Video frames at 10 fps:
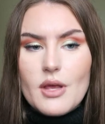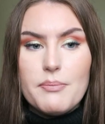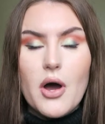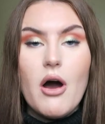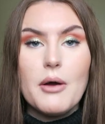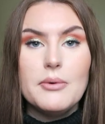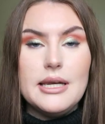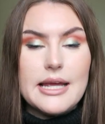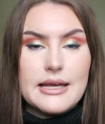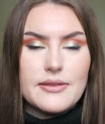But I will
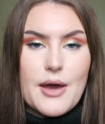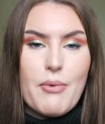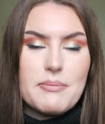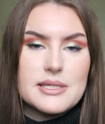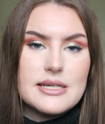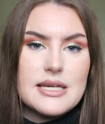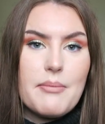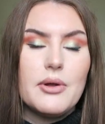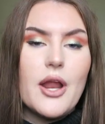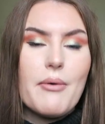link their website
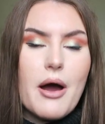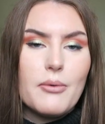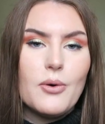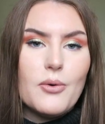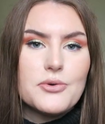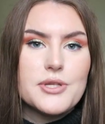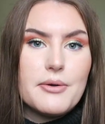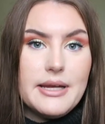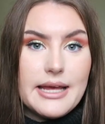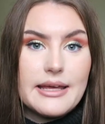down below. I will also
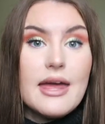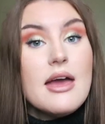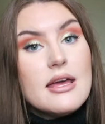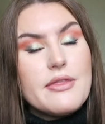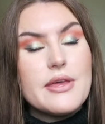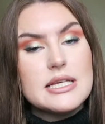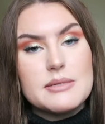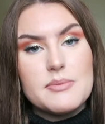link this